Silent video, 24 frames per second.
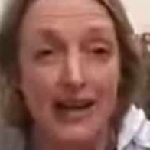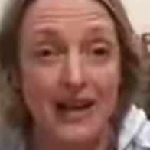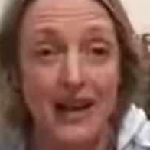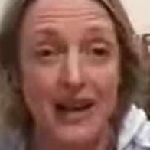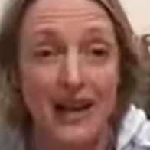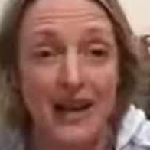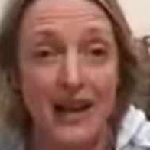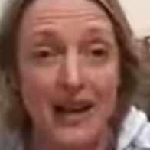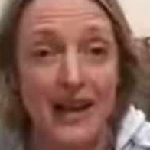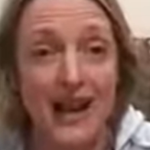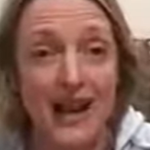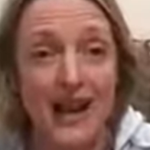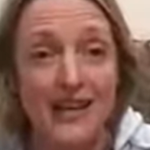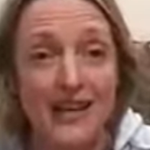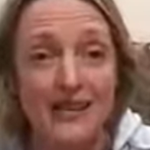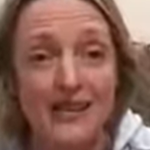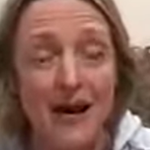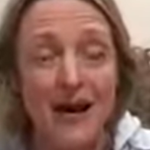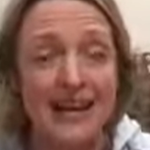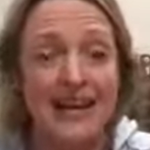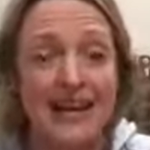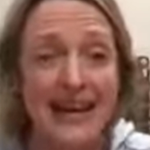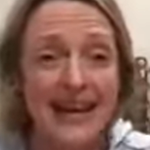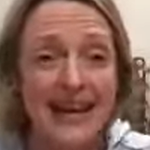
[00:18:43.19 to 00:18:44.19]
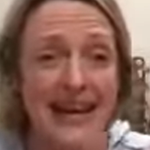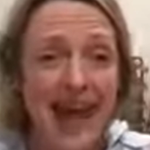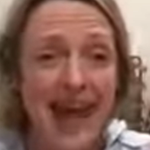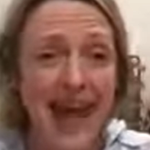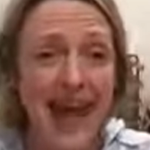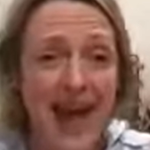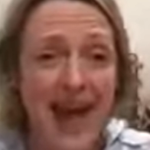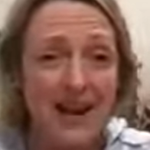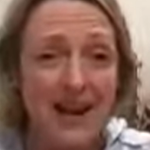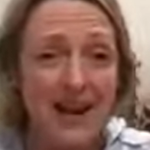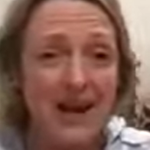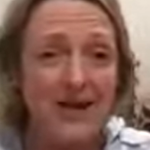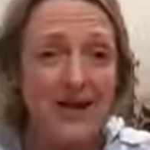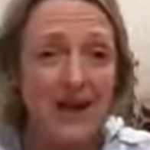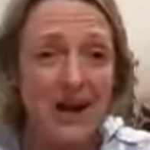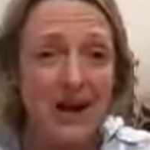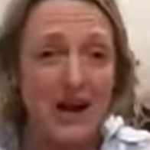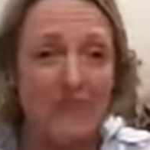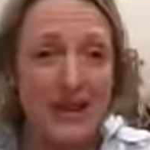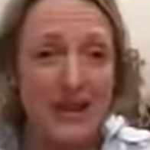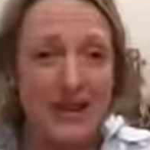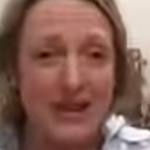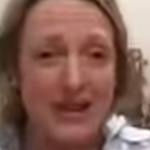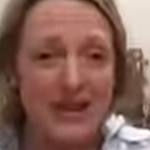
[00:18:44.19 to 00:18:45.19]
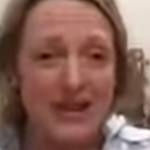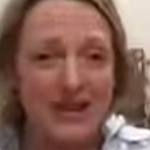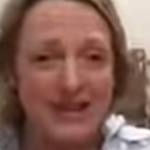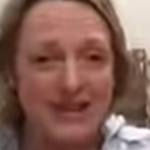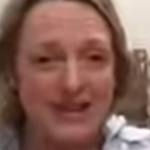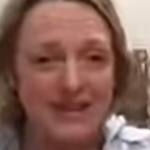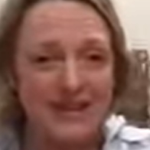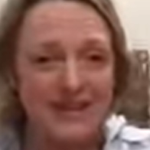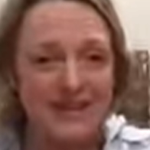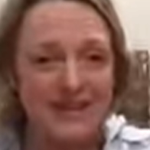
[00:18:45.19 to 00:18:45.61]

Last one. Inhale, uncurl pelvis.